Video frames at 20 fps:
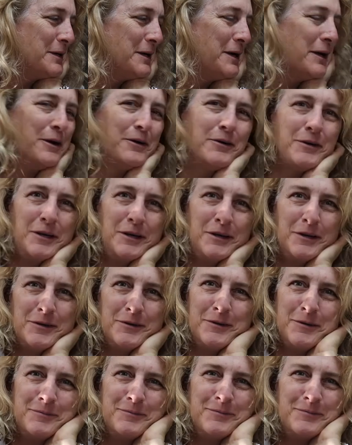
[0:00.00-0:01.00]
and I are
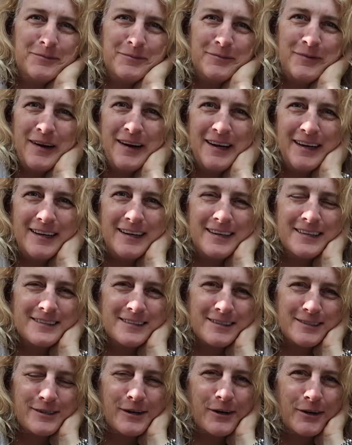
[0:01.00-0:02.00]
here, ready to get
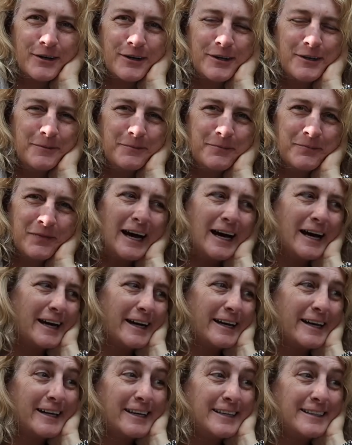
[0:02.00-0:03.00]
started.
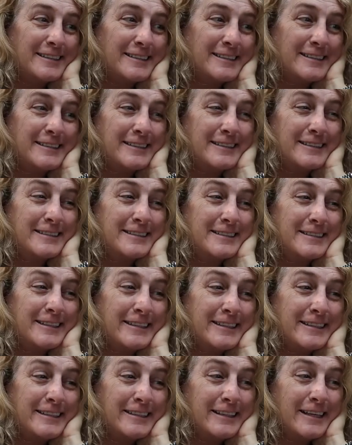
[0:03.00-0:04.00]
I
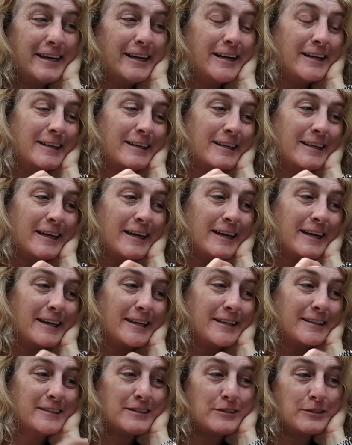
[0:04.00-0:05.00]
did not
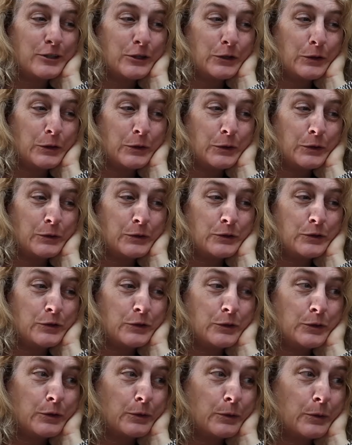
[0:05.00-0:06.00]
get to
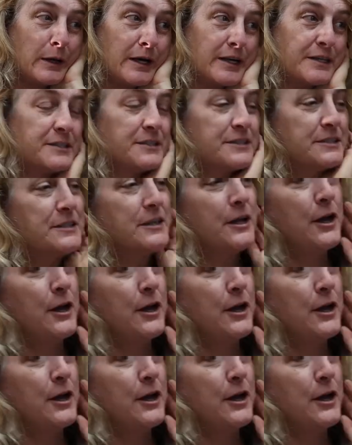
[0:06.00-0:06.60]
do the rest